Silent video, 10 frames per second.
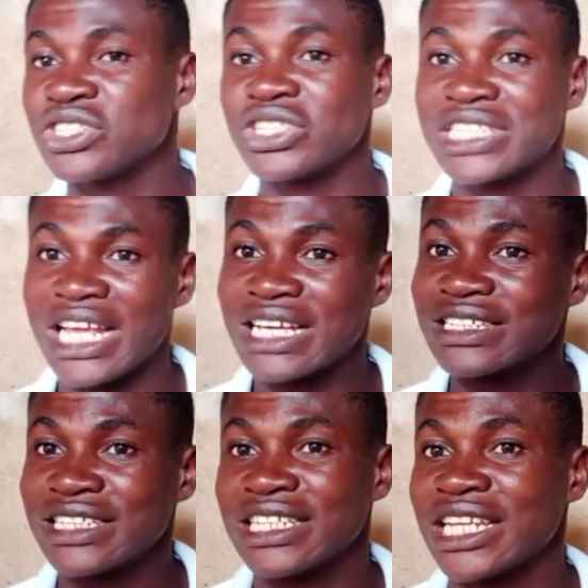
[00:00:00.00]
Just
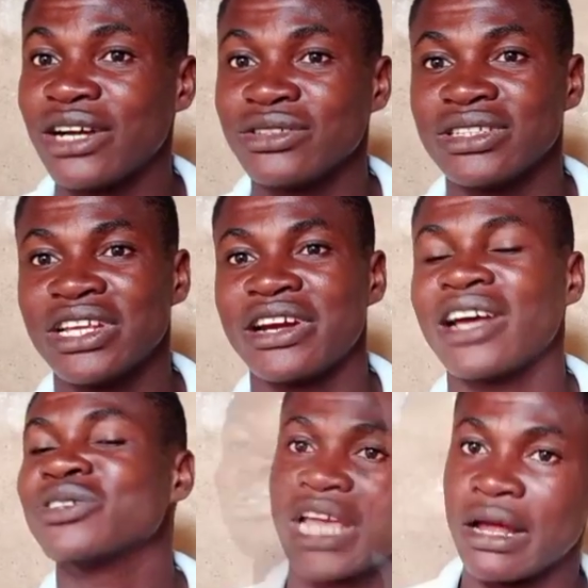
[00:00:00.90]
like 10,000
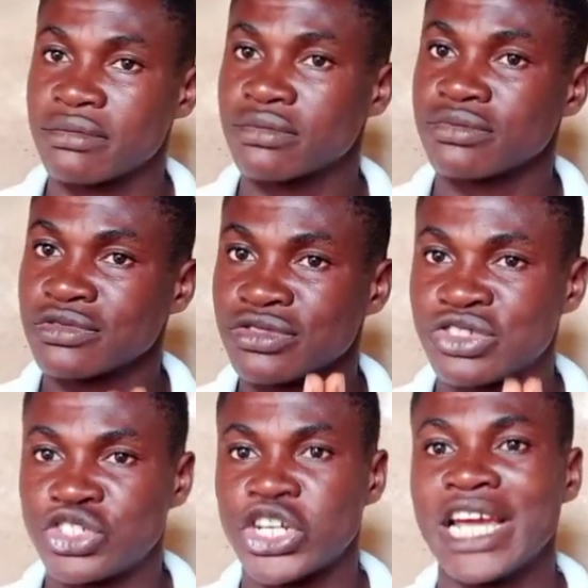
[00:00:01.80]
naira. They are
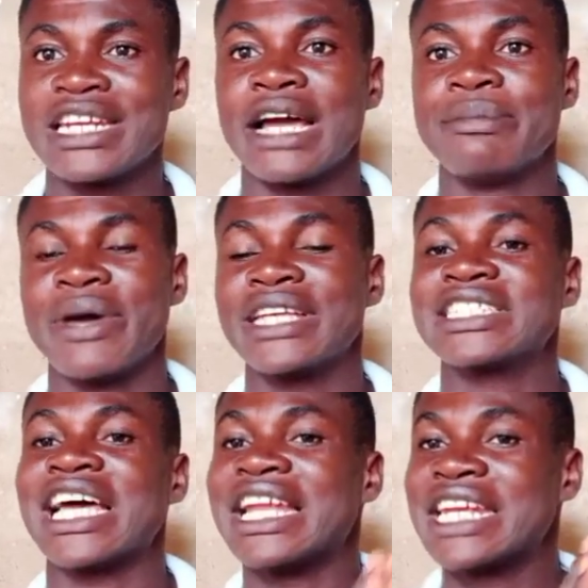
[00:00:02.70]
trying their
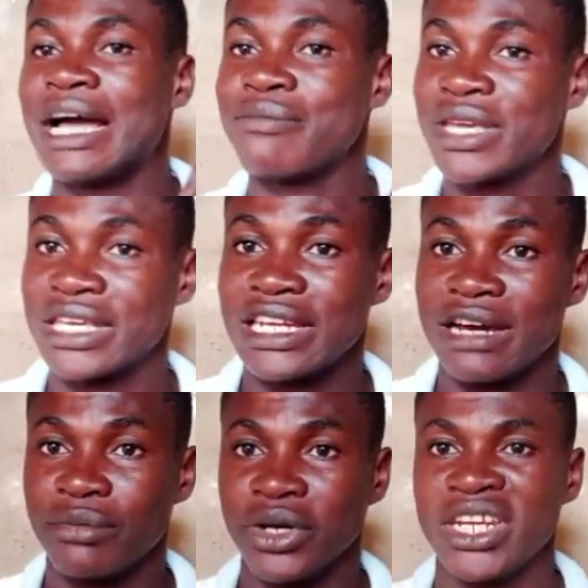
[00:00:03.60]
best and they are making
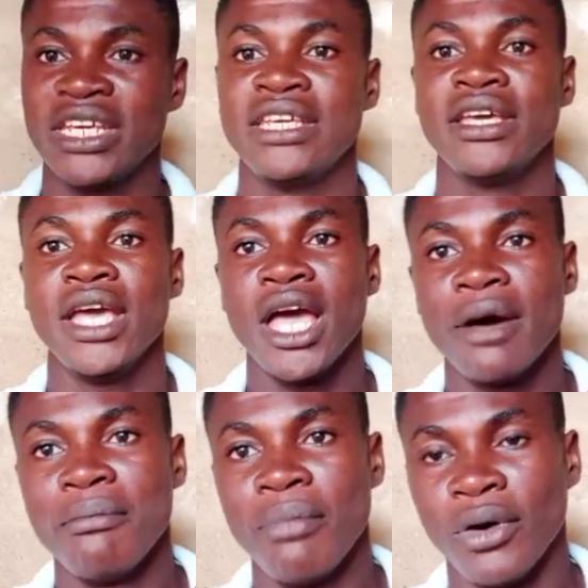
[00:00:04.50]
their money,
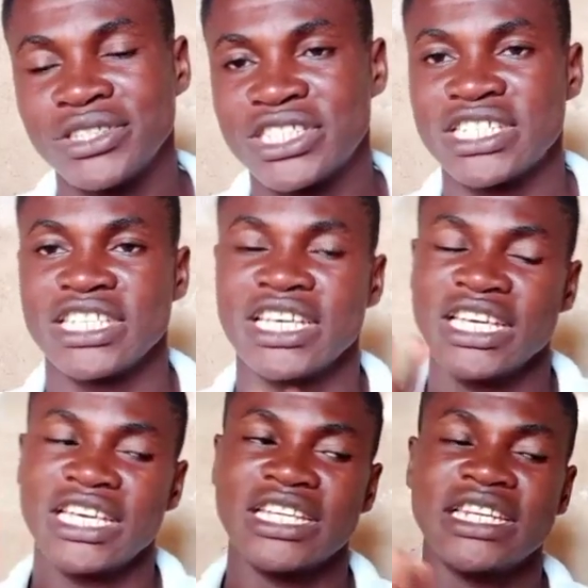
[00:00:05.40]
but
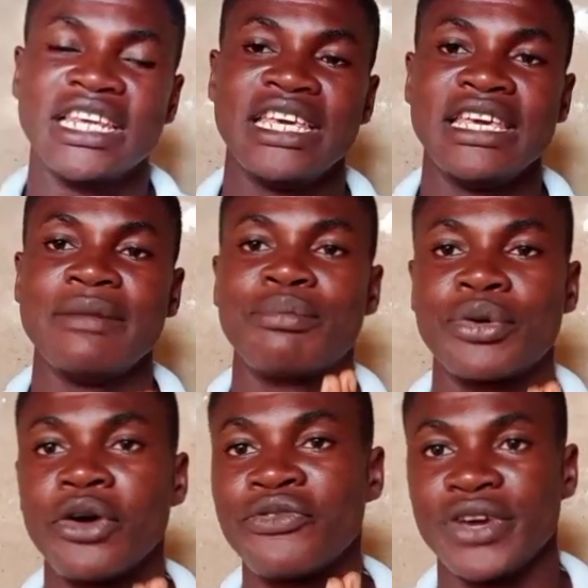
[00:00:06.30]
the
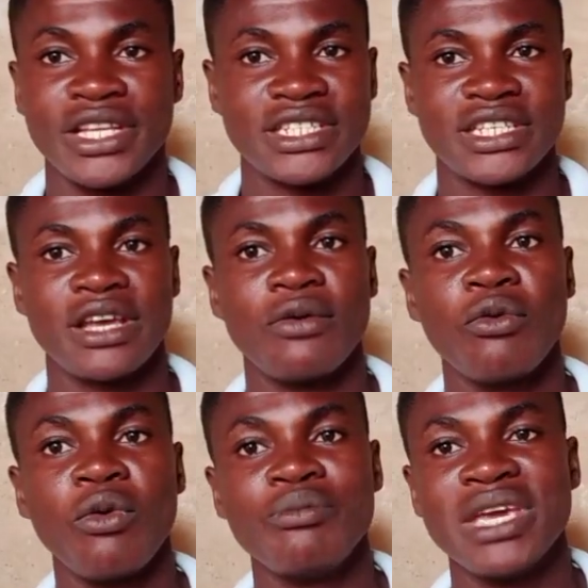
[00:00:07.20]
profit
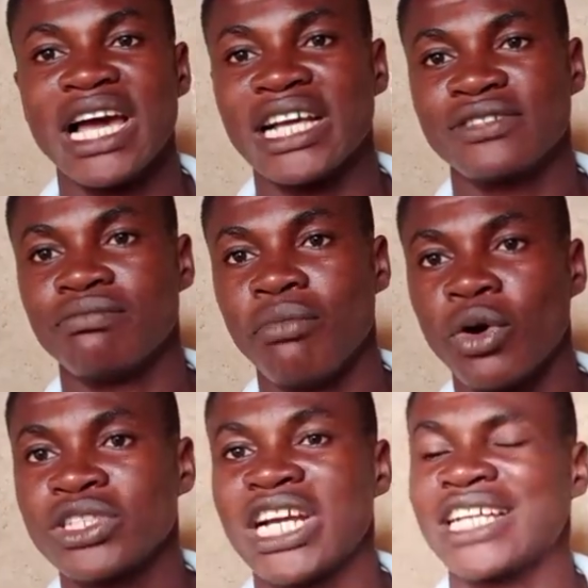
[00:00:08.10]
won't be as
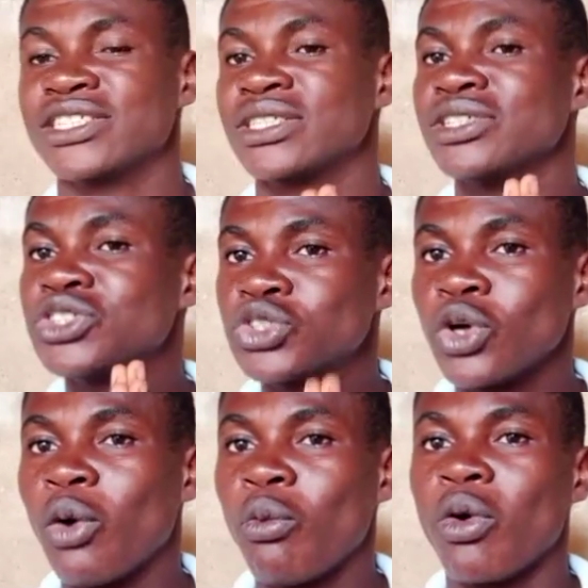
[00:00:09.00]
much as
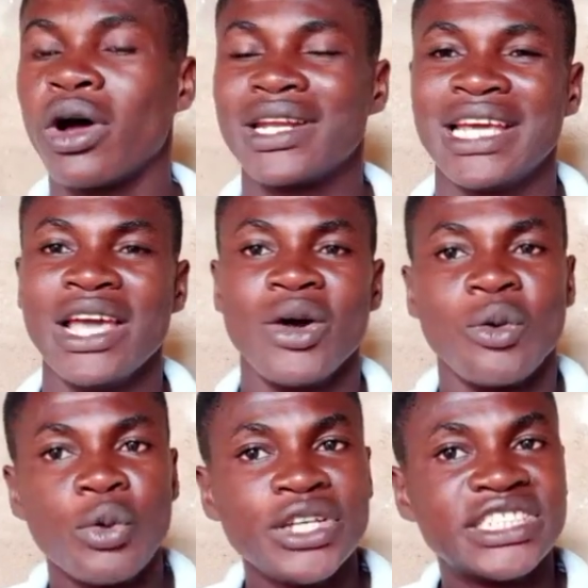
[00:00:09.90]
someone
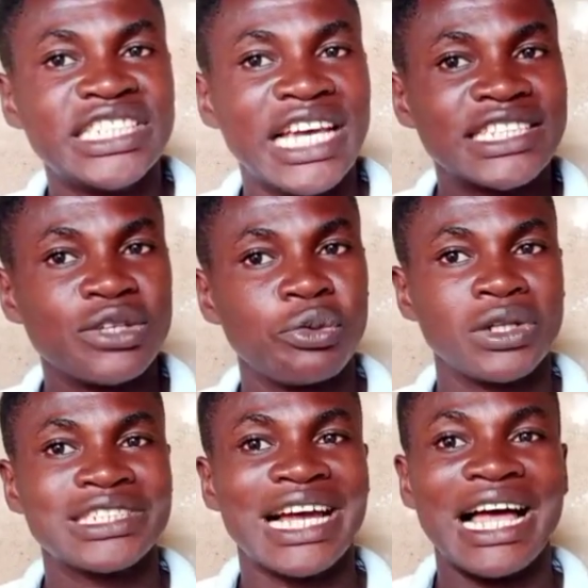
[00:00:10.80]
who is getting
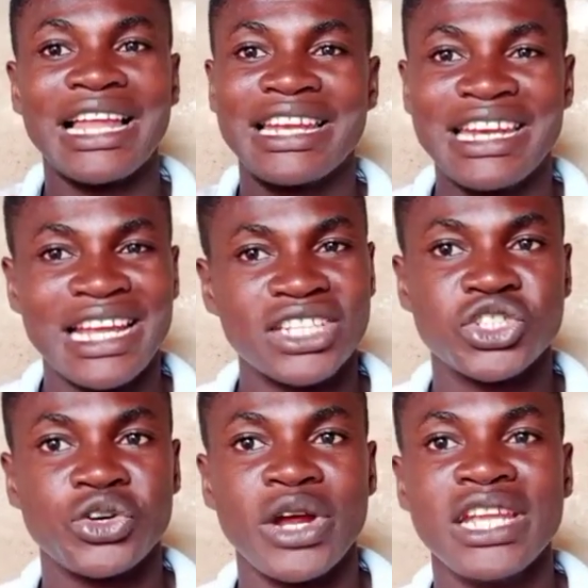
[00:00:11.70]
water
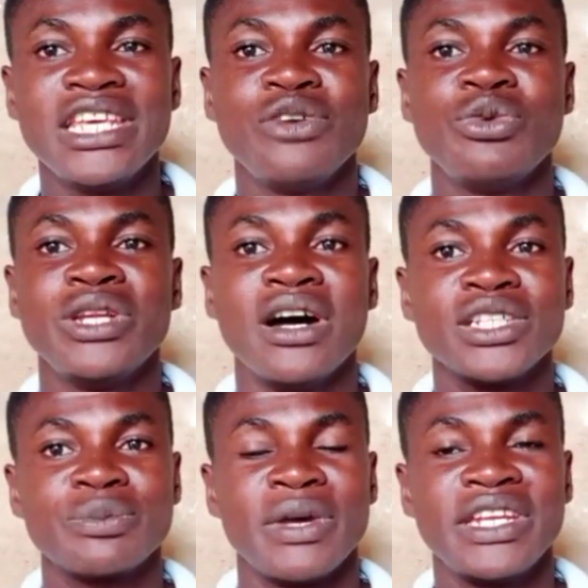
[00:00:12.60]
naturally
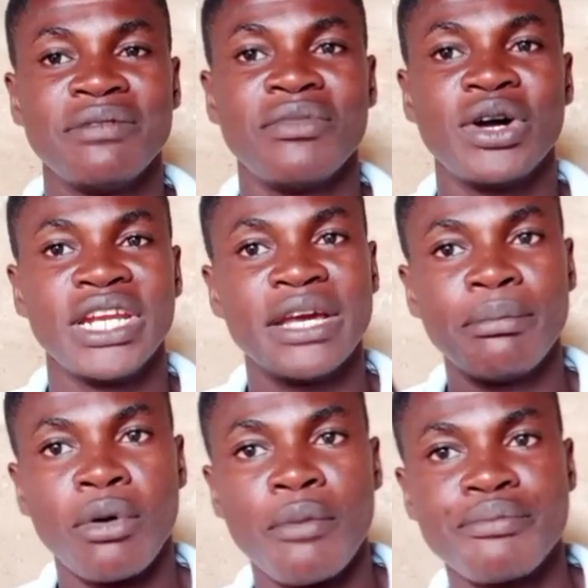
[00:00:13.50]
without spending money
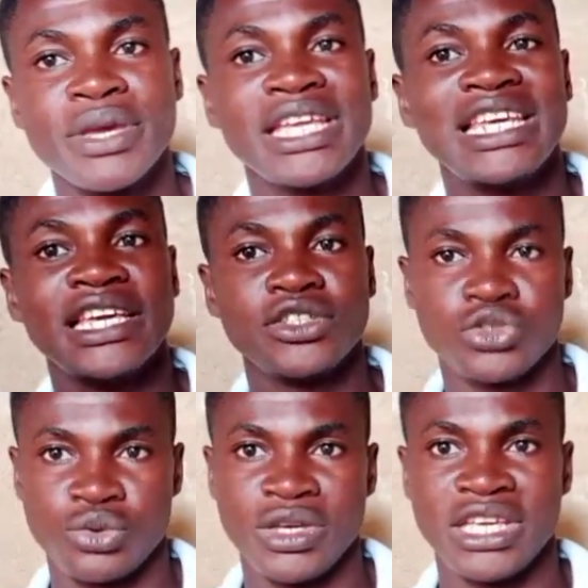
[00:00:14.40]
pumping
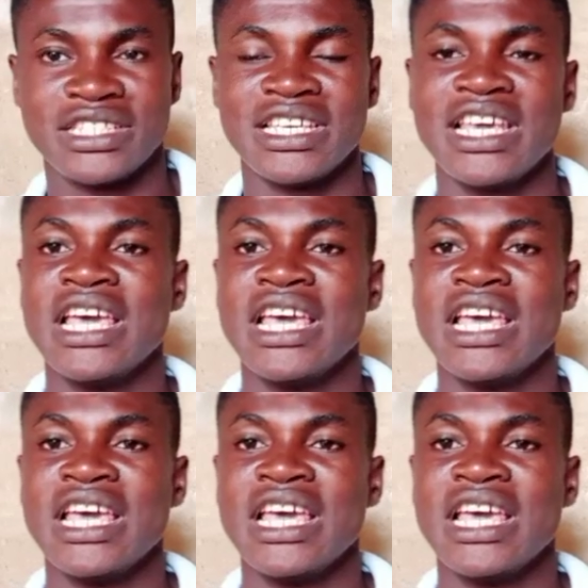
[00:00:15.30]
into it.